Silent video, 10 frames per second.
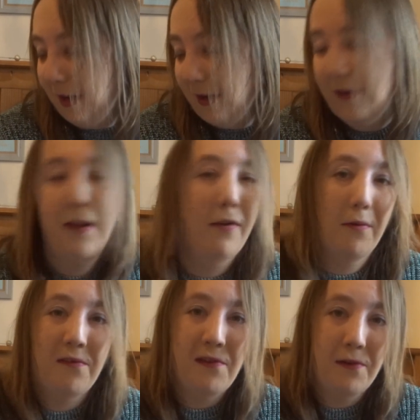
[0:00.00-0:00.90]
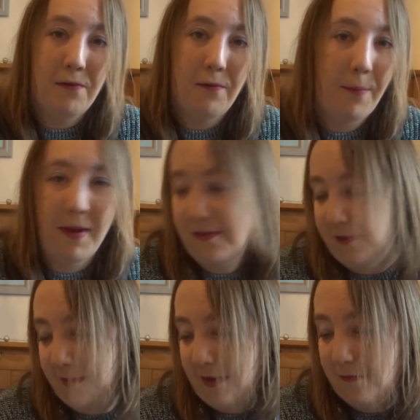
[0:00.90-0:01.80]
and they're not too
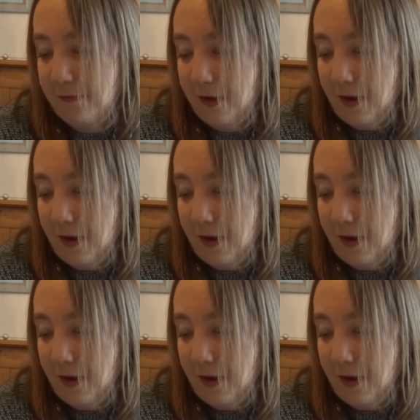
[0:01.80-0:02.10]
repetitive.